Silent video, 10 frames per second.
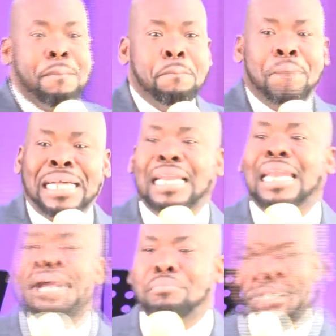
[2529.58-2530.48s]
But
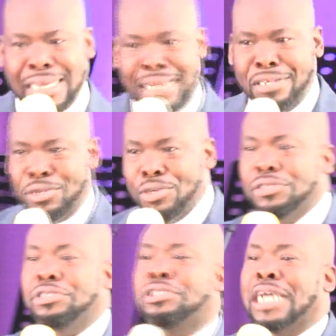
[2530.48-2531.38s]
let me tell you, your
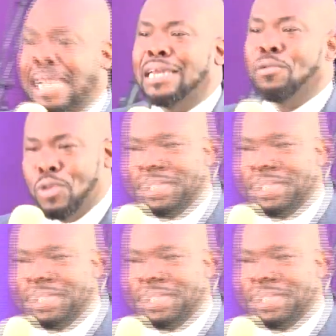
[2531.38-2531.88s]
journey with